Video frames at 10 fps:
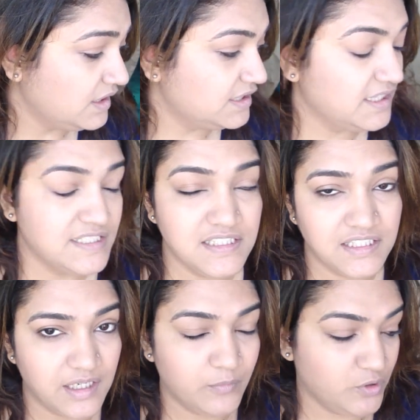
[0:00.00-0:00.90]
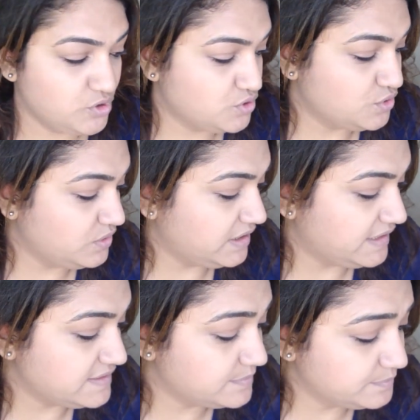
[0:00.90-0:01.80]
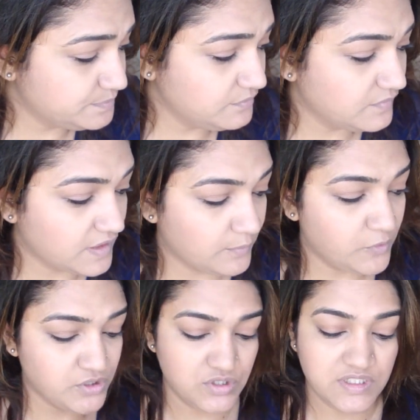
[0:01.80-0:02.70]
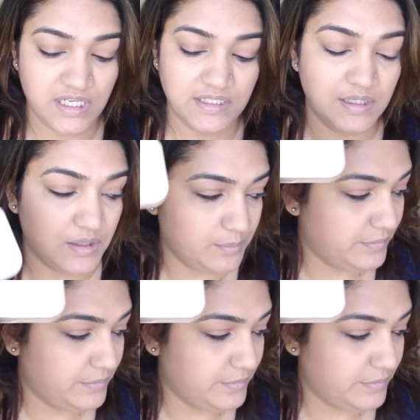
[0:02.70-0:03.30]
The next thing that I'm going to do is I'm going to take the